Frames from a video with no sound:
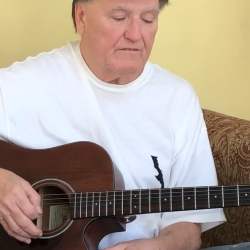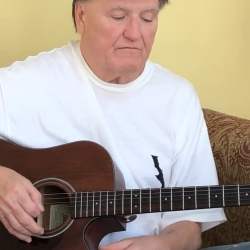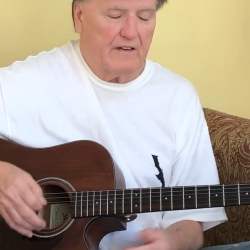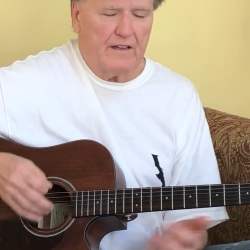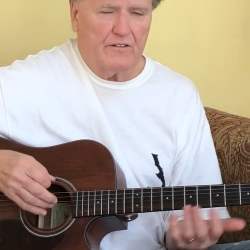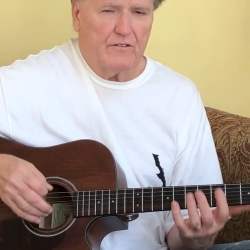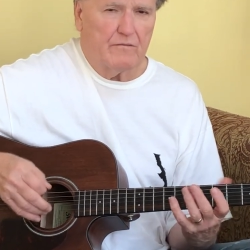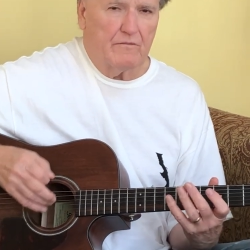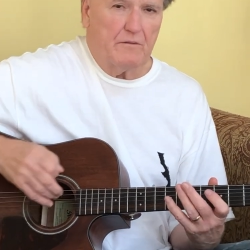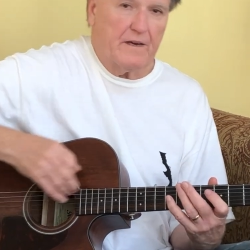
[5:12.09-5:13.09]
Rather,
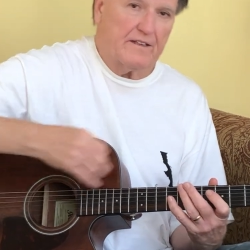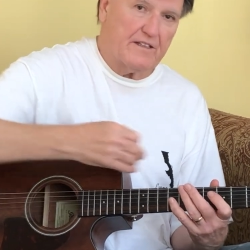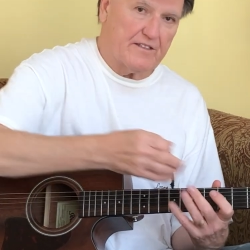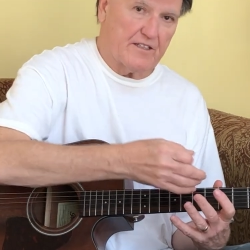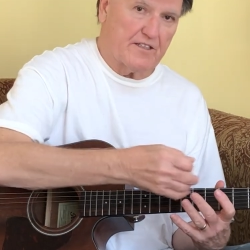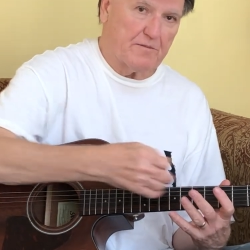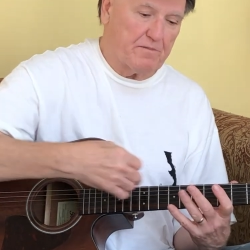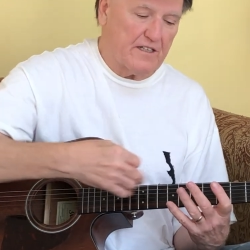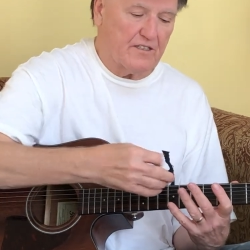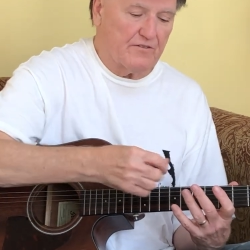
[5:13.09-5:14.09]
you make these
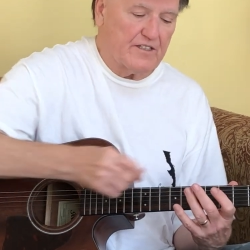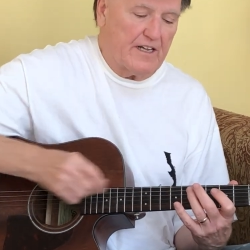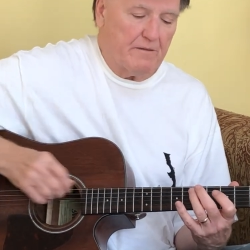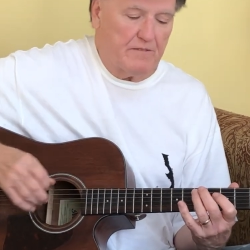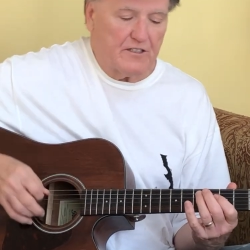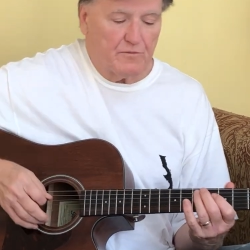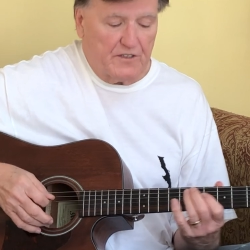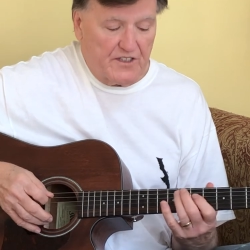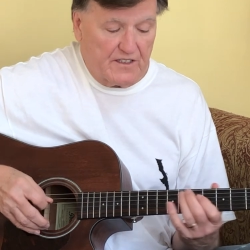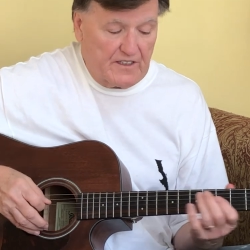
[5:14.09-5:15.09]
expressive statements
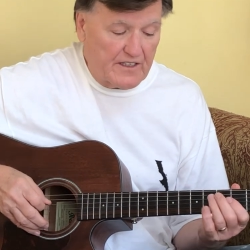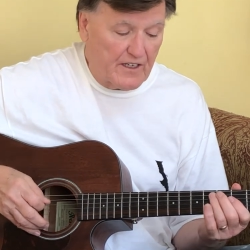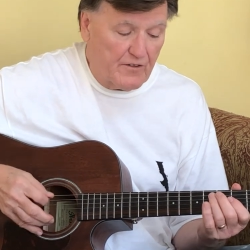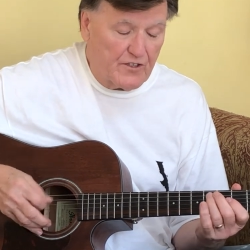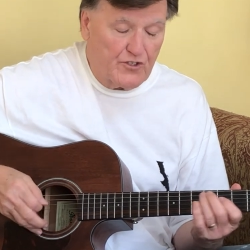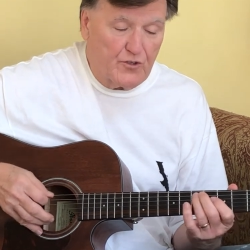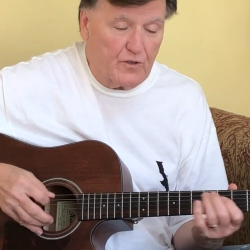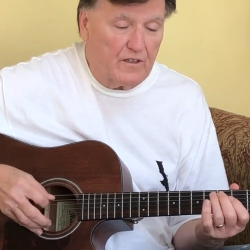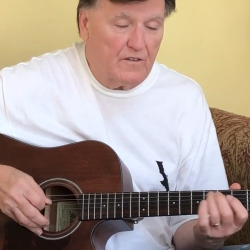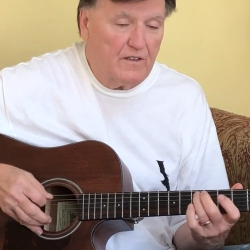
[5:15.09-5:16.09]
with just the
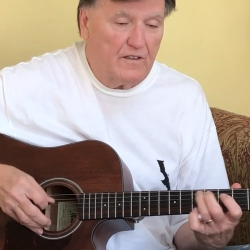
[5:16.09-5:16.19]
short,